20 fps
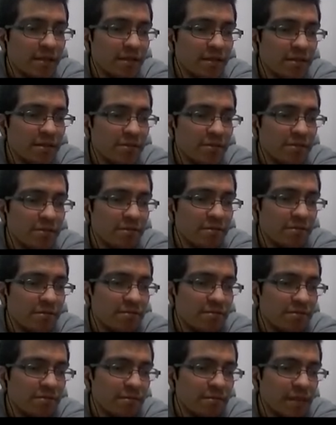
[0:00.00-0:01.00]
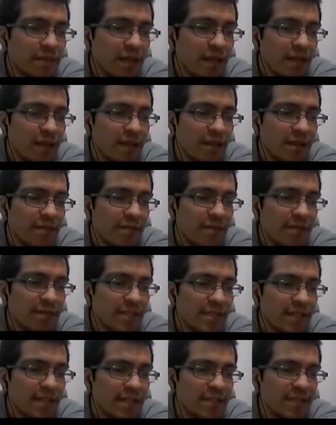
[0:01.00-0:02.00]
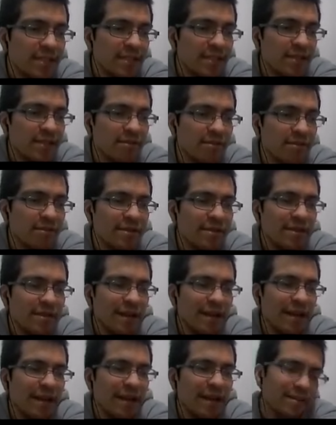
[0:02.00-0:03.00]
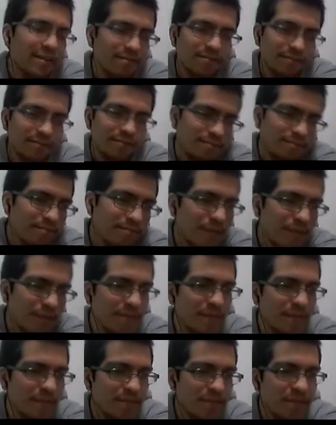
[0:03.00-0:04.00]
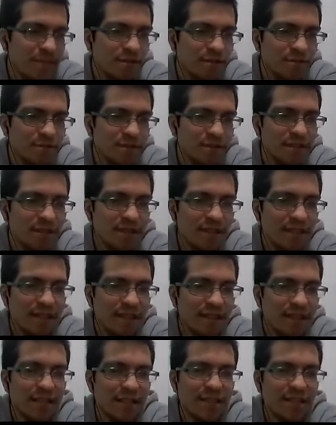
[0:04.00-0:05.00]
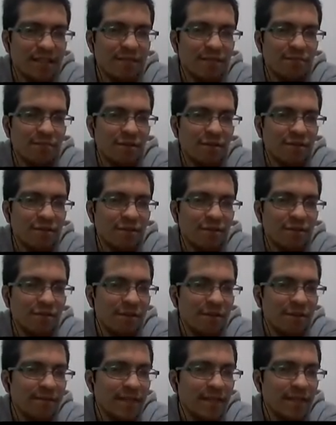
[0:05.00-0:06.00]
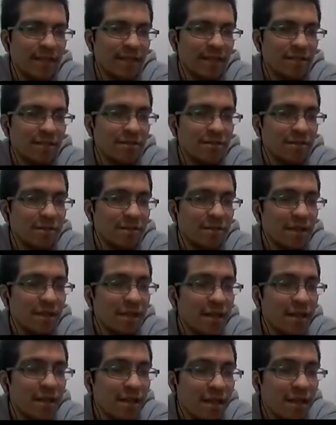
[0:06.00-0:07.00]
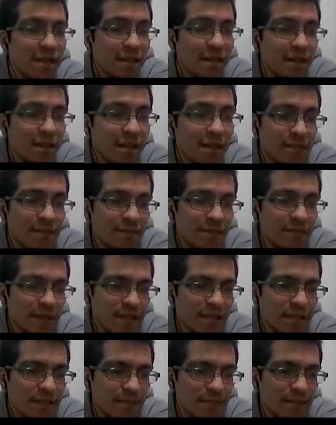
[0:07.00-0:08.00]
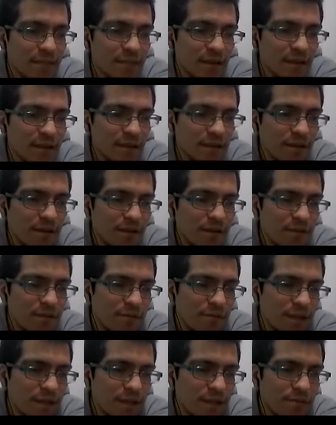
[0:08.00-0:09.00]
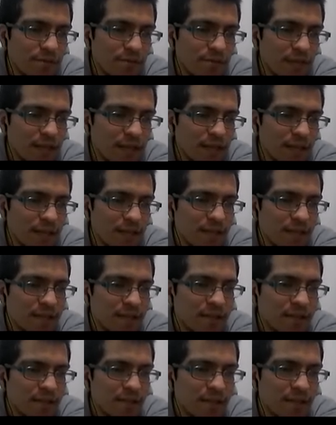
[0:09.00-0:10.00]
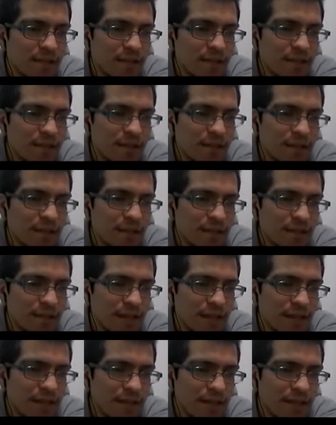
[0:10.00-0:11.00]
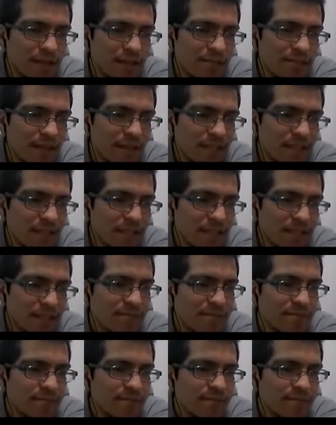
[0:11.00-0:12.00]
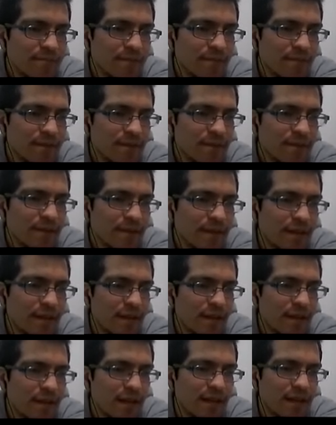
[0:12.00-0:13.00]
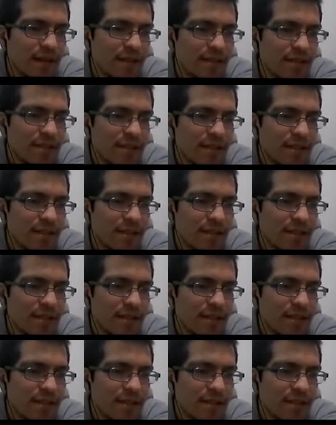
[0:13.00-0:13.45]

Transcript: So the best asteroids, like the best because it has more number of detections, is very simple way to get it, IDX max, and that's the